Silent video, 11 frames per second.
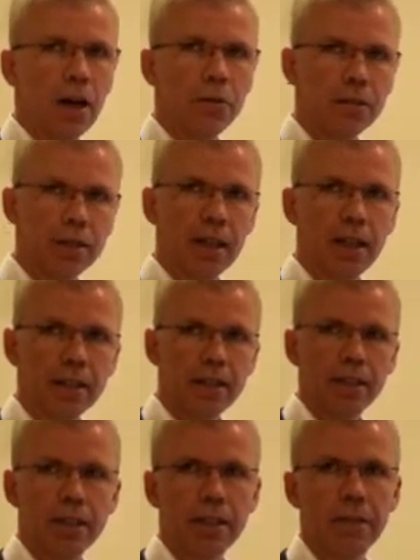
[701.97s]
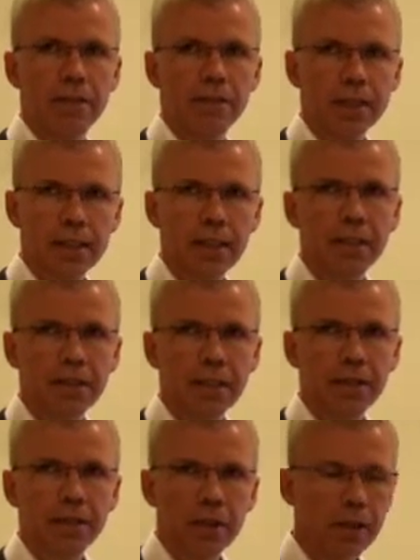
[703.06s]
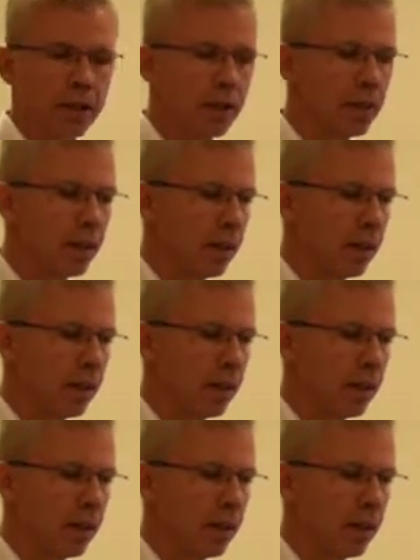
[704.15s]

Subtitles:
outside the vicinity of the Earth,